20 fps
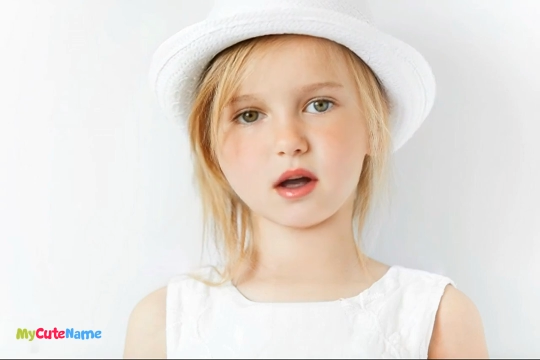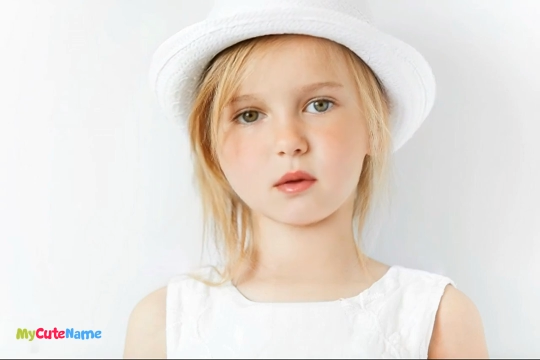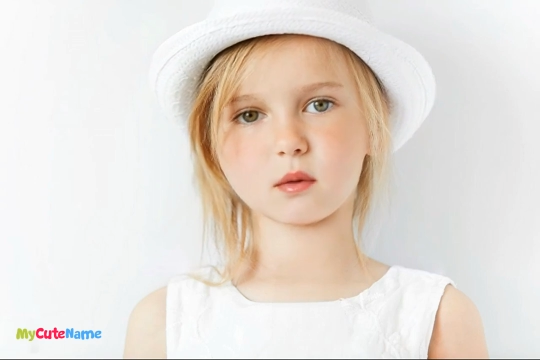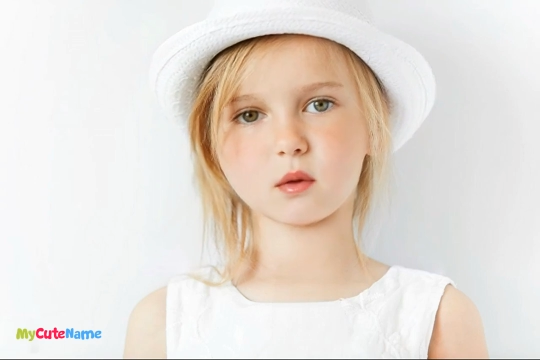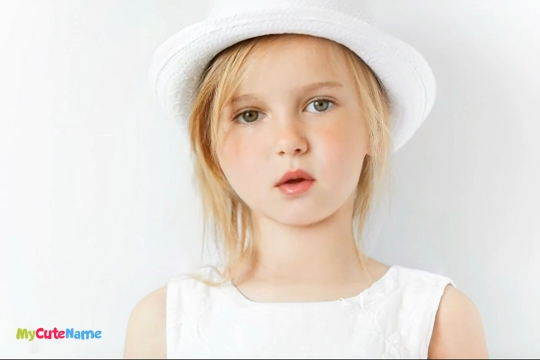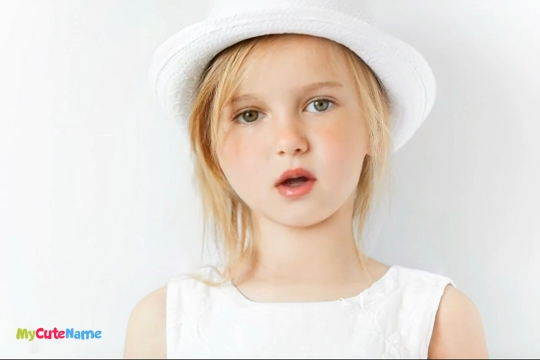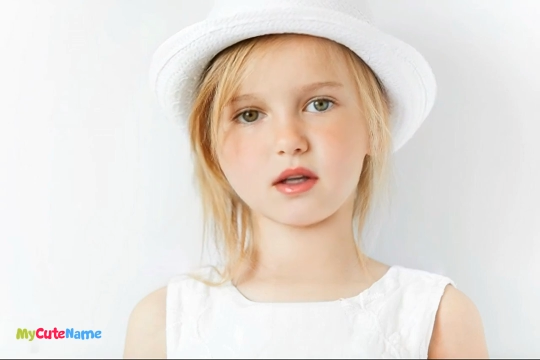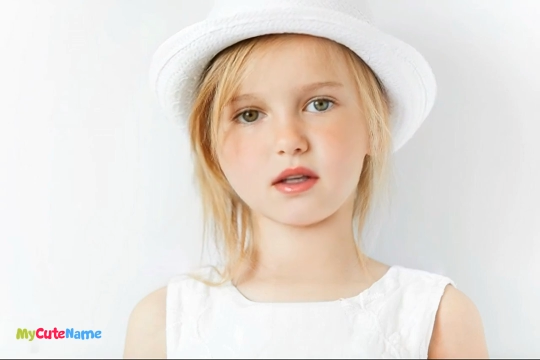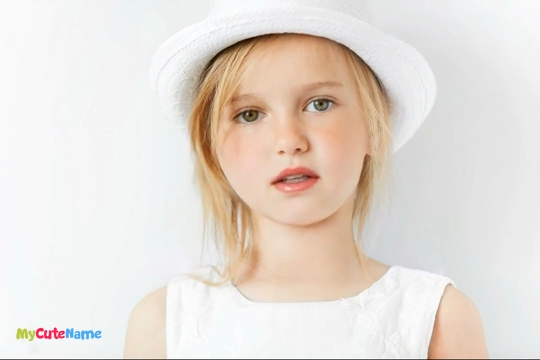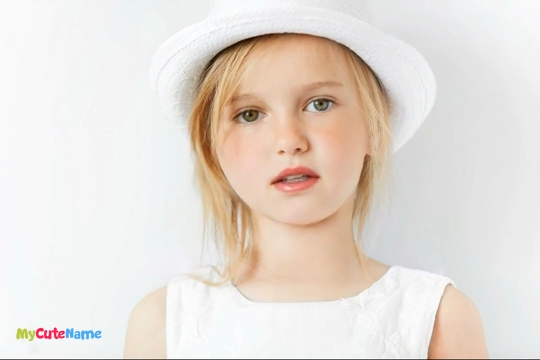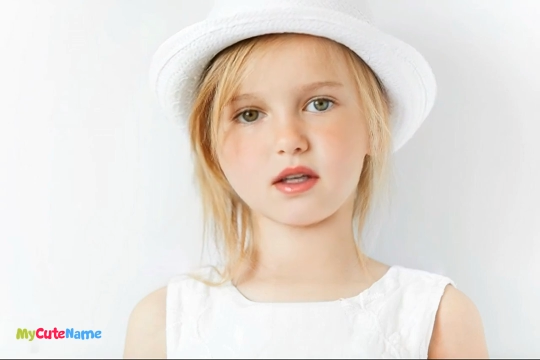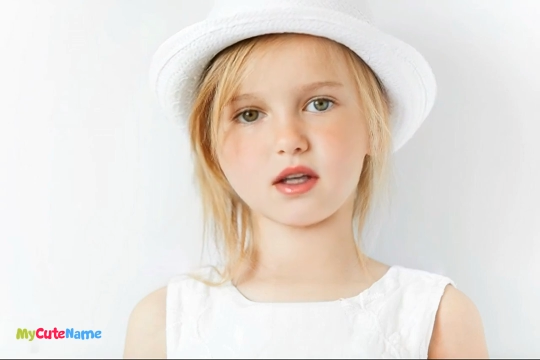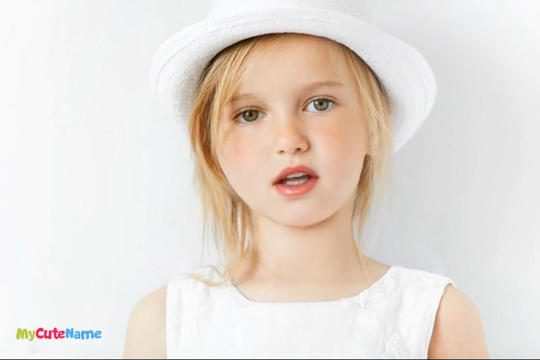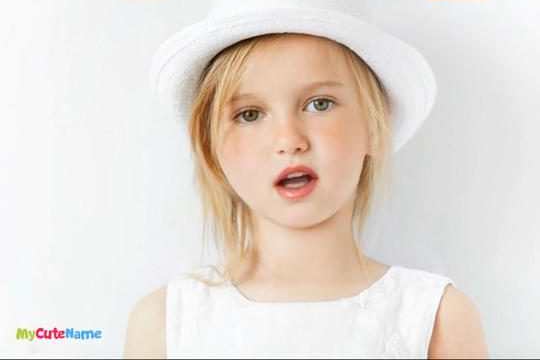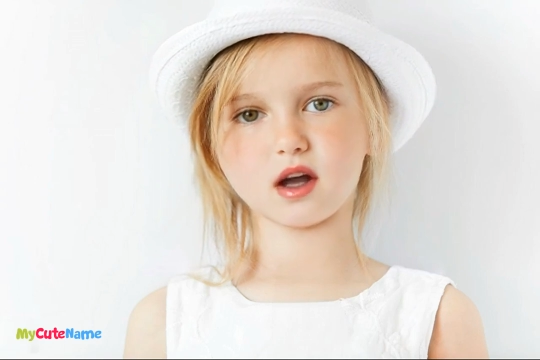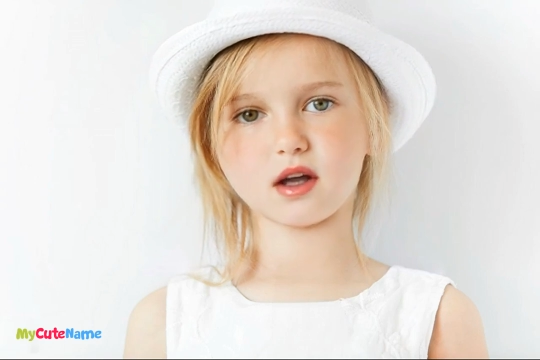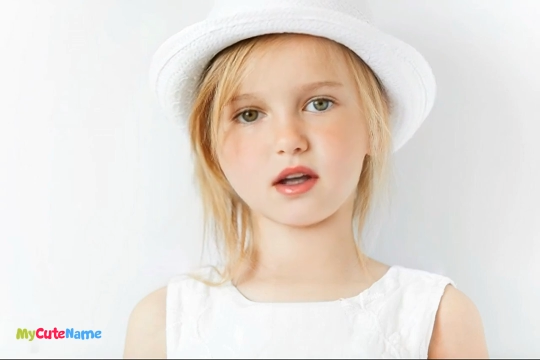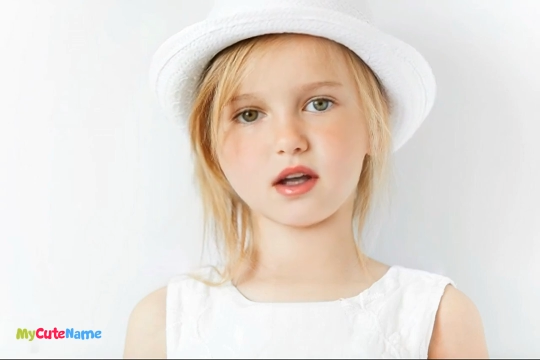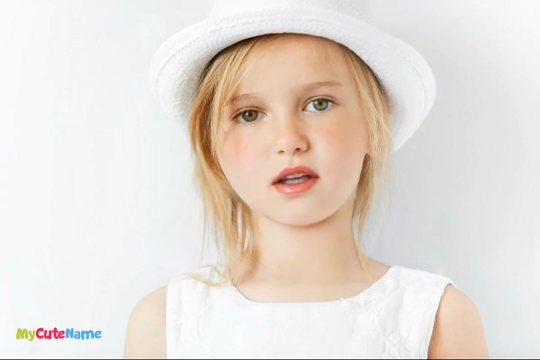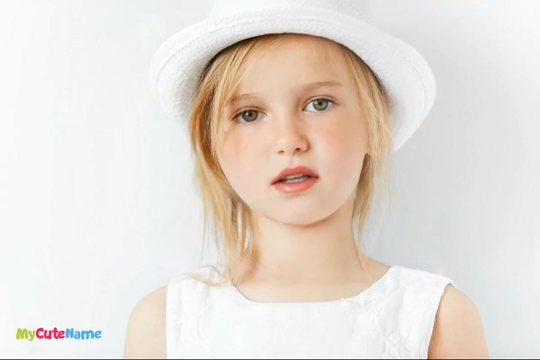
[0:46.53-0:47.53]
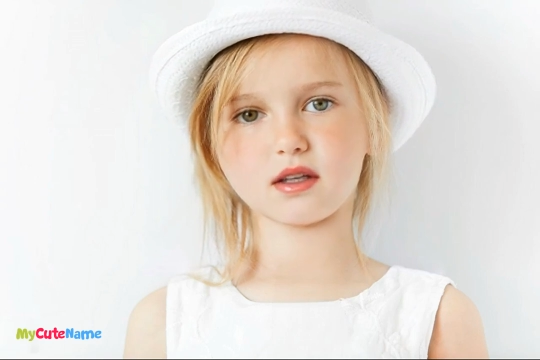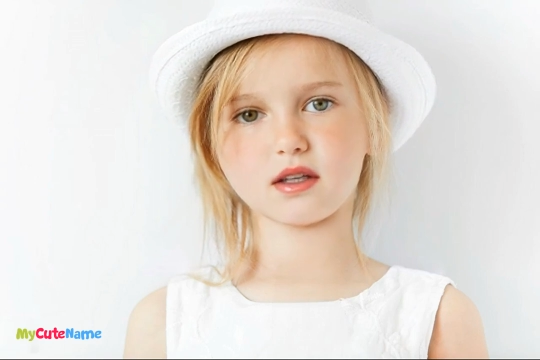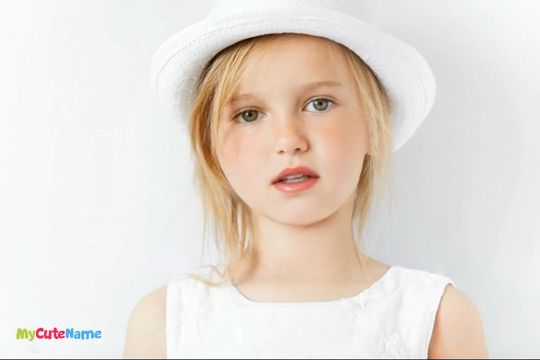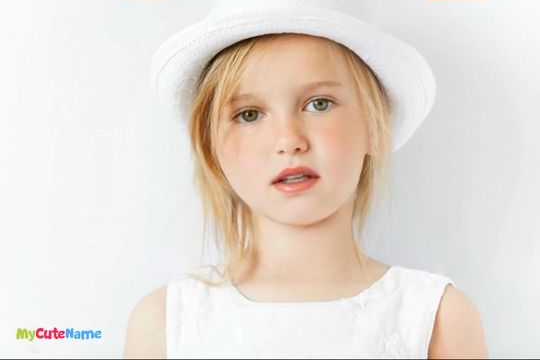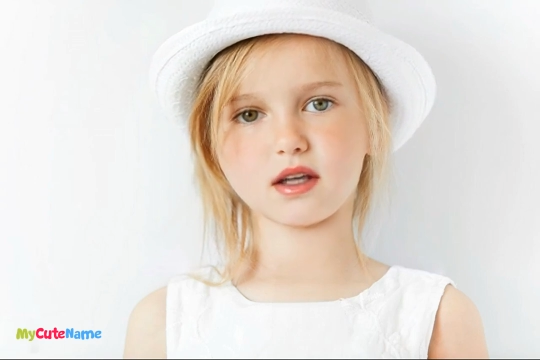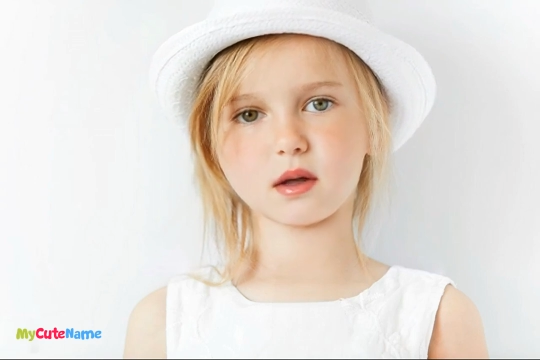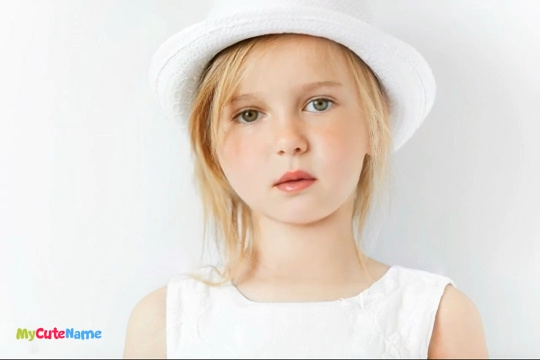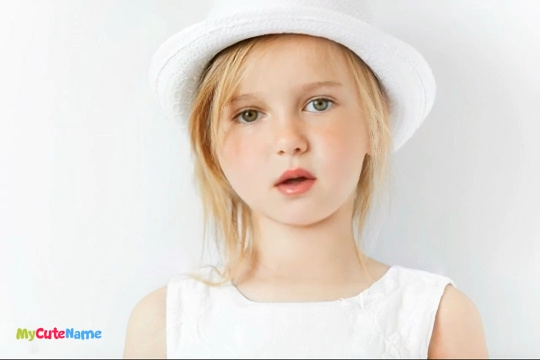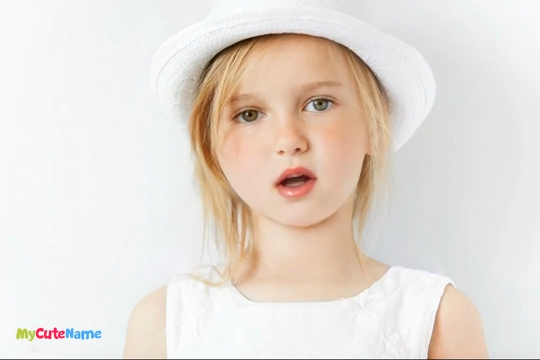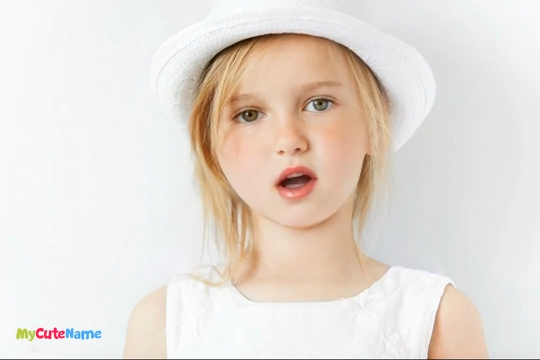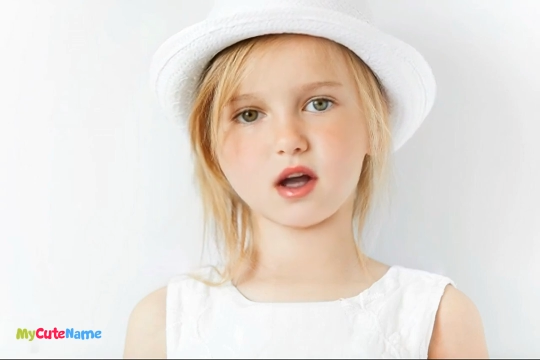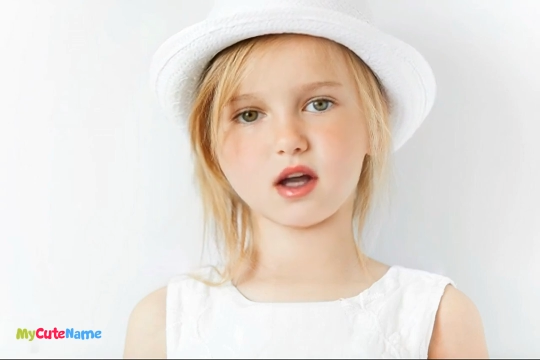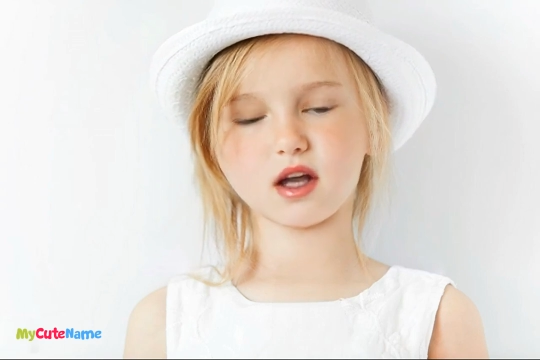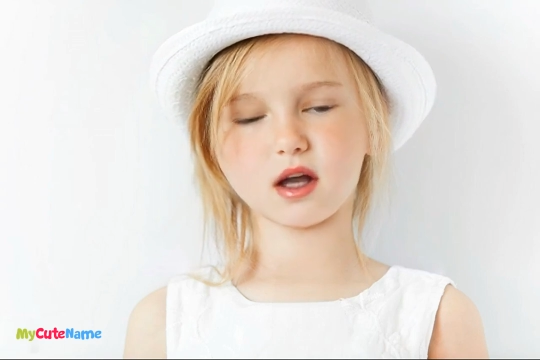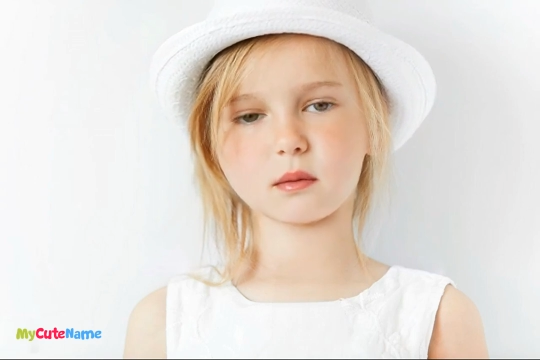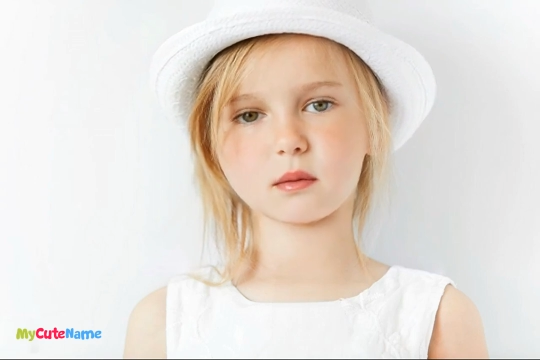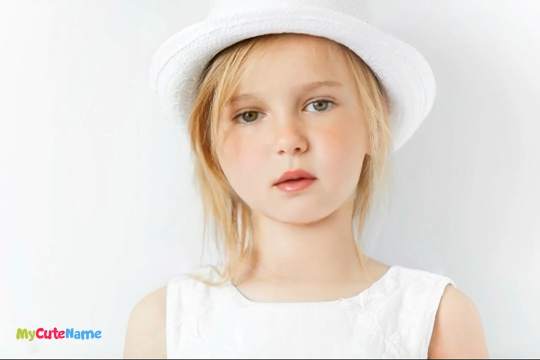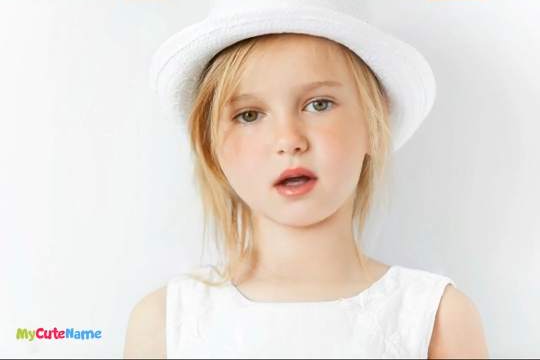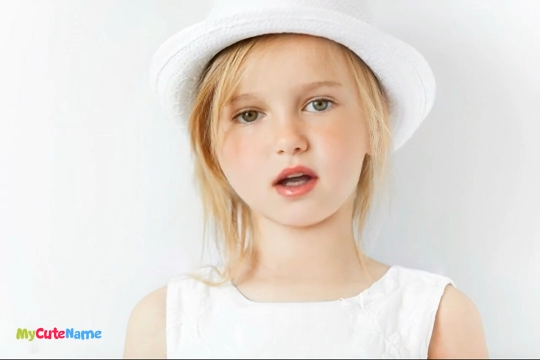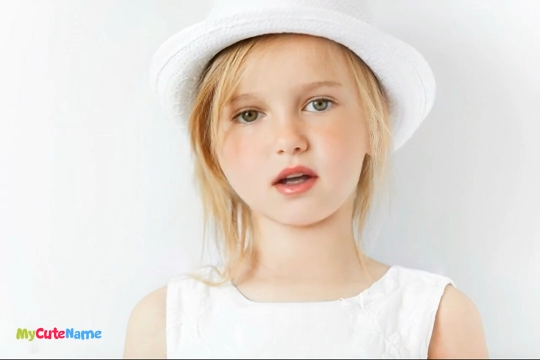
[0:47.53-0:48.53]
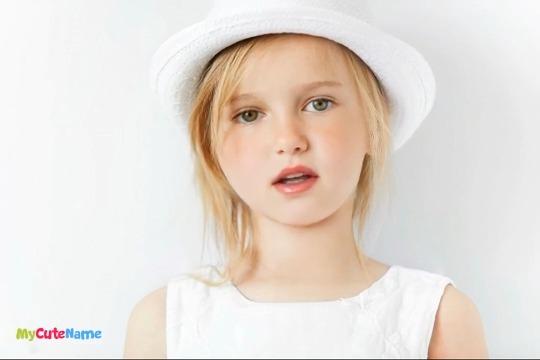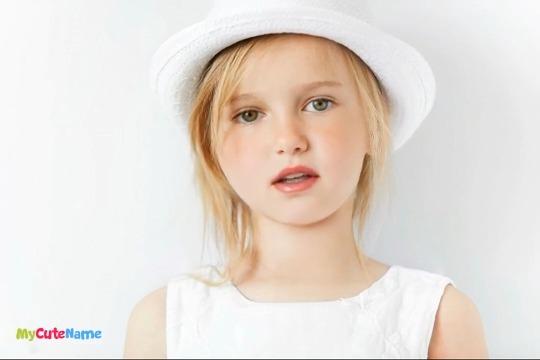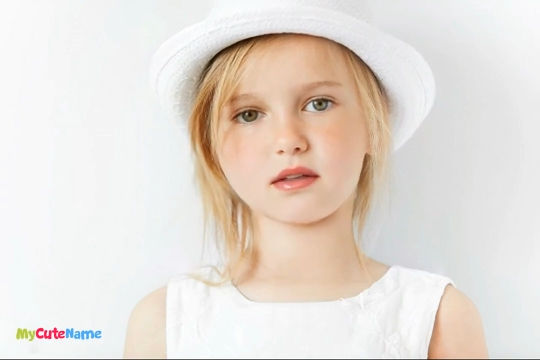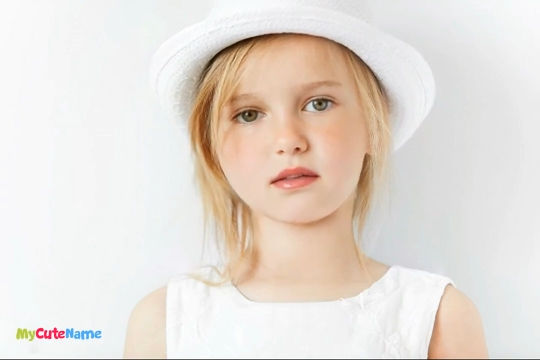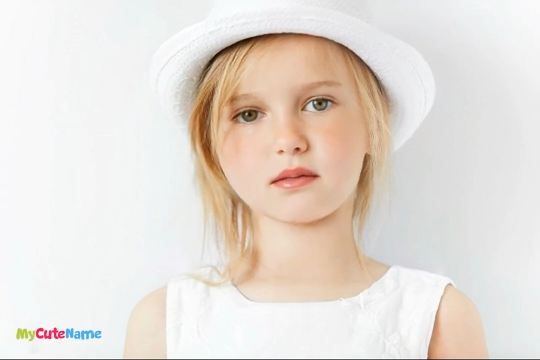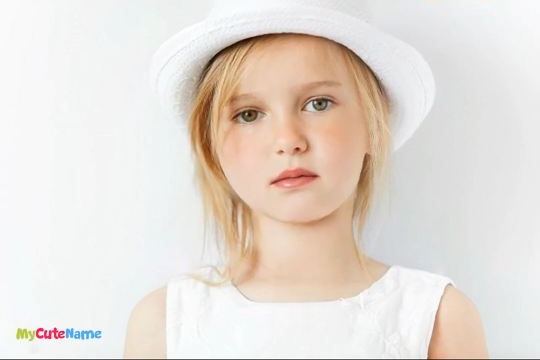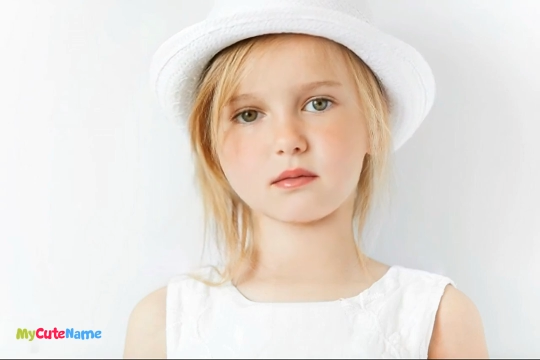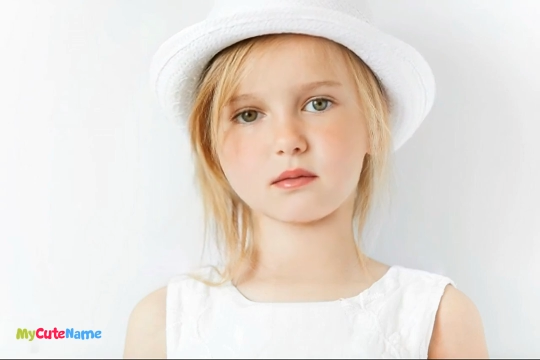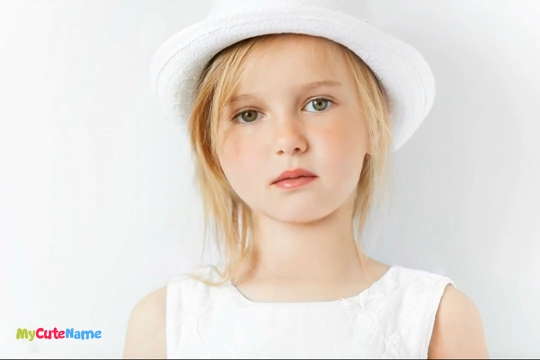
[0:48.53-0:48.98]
and Britain's youngest Summer Olympian.